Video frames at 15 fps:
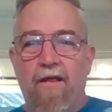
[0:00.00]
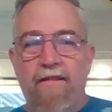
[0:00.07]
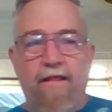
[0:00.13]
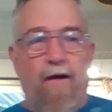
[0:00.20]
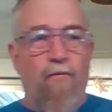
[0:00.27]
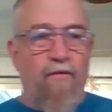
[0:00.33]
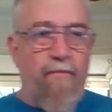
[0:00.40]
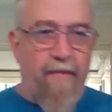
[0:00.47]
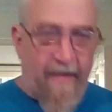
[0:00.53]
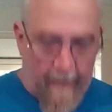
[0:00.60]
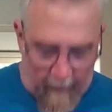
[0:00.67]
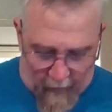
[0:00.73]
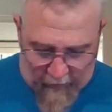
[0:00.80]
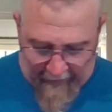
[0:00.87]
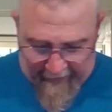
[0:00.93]
That would be an
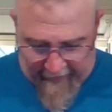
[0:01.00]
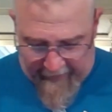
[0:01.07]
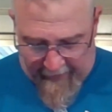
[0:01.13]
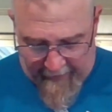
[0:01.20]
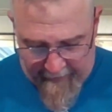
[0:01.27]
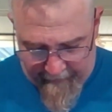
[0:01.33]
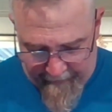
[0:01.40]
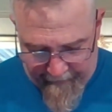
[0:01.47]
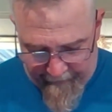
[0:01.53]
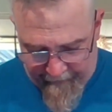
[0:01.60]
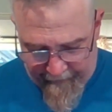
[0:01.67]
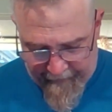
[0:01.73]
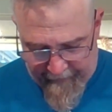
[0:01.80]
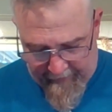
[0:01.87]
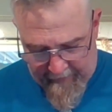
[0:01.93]
Ulrich thing.
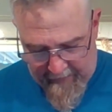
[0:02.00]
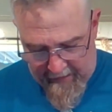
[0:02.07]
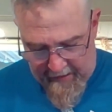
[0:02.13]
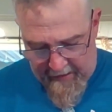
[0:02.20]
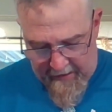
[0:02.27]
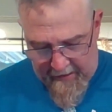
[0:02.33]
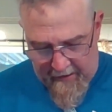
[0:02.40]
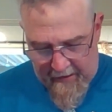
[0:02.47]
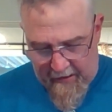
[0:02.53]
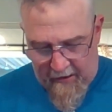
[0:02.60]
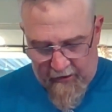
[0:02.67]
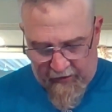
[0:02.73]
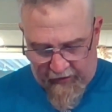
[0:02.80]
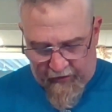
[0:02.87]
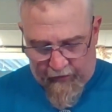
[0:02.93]

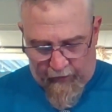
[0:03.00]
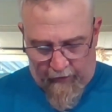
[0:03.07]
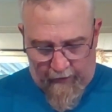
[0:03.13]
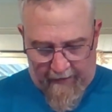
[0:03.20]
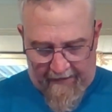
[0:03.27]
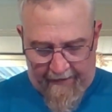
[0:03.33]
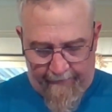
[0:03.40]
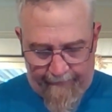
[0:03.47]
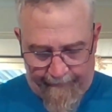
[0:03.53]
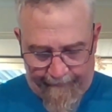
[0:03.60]
Truly.